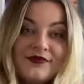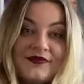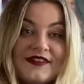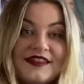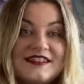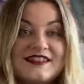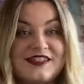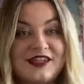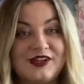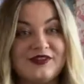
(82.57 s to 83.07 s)

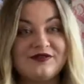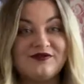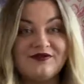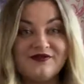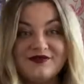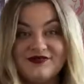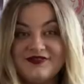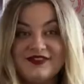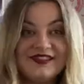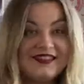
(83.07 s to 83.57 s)
So
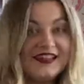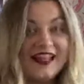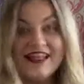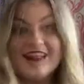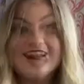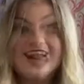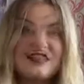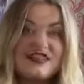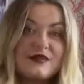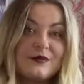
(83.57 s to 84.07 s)
let's
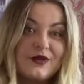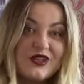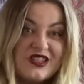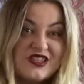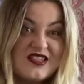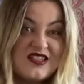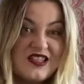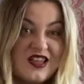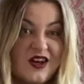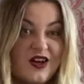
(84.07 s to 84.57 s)
get into it. I'm gonna
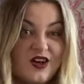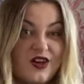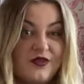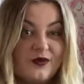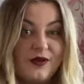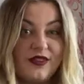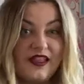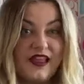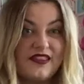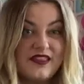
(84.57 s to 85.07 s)
start off with
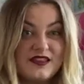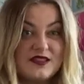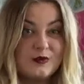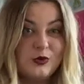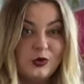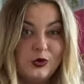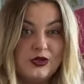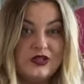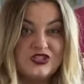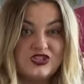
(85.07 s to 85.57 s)
like the
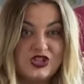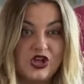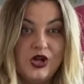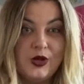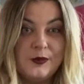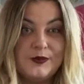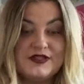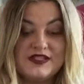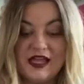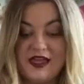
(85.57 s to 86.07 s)
smaller
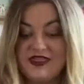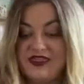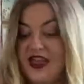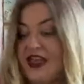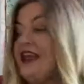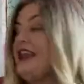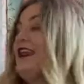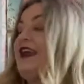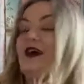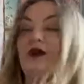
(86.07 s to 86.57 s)
shops and then
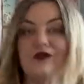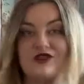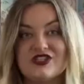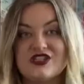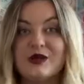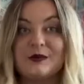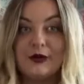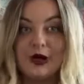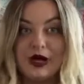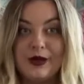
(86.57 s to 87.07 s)
get onto
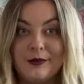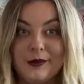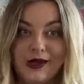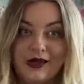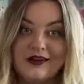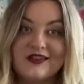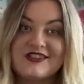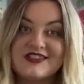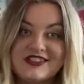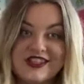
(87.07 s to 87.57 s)

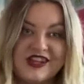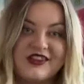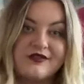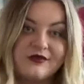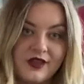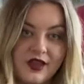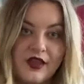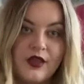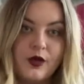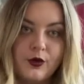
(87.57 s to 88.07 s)
Primark. So
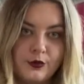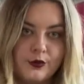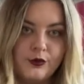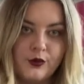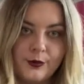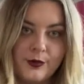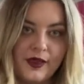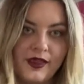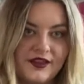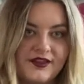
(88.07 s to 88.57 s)
we'll
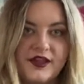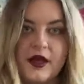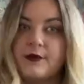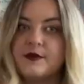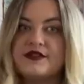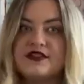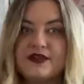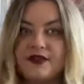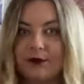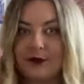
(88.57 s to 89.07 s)
build up to
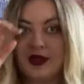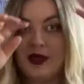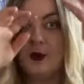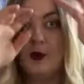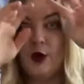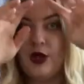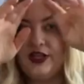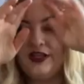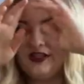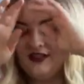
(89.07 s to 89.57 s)
the big
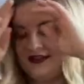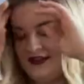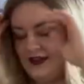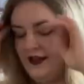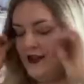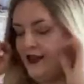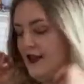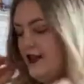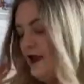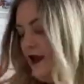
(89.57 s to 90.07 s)
one.
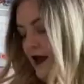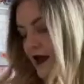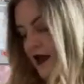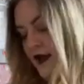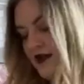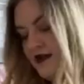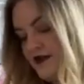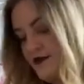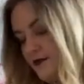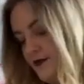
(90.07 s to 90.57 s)
So
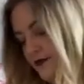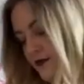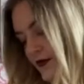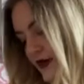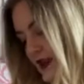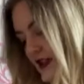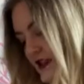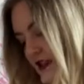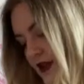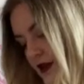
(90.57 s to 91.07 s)
I'm
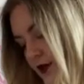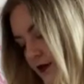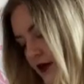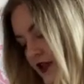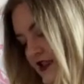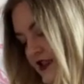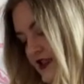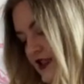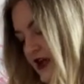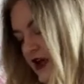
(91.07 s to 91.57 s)
gonna
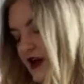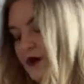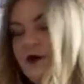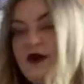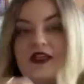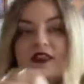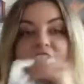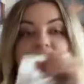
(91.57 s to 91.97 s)
start with